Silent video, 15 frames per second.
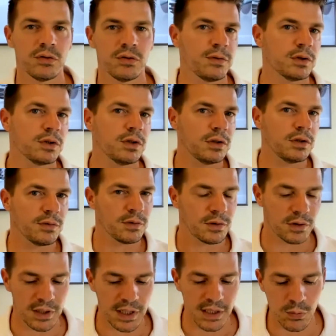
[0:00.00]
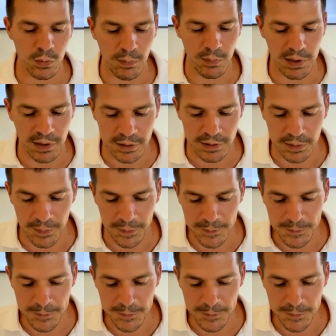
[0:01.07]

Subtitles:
for the next webinar.